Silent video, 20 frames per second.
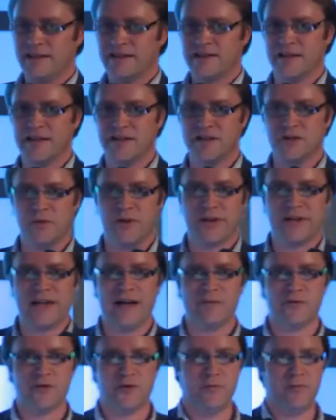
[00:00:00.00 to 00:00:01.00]
the scenes, we're
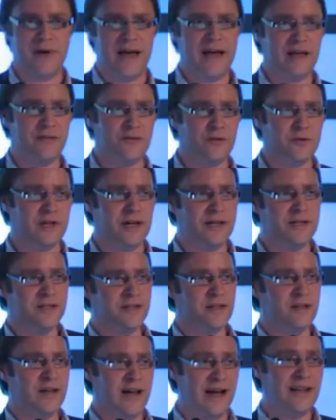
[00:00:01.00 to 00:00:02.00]
capturing behavioral
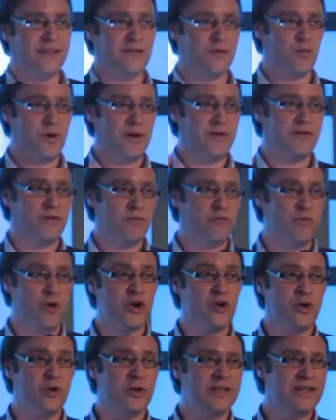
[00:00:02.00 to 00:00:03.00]
data, and we're
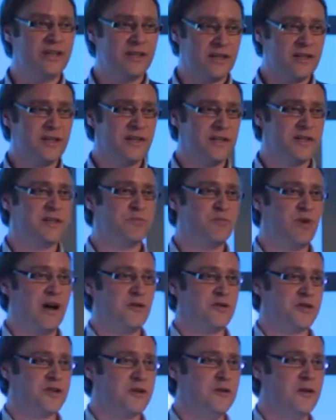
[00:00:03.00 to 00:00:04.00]
recording this
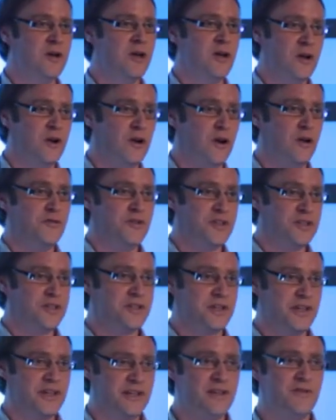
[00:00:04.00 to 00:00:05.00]
browser of
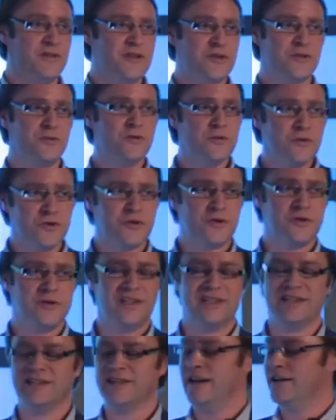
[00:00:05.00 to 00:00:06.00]
this individual during
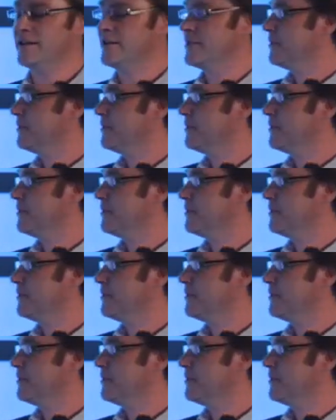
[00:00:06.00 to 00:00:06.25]
this task.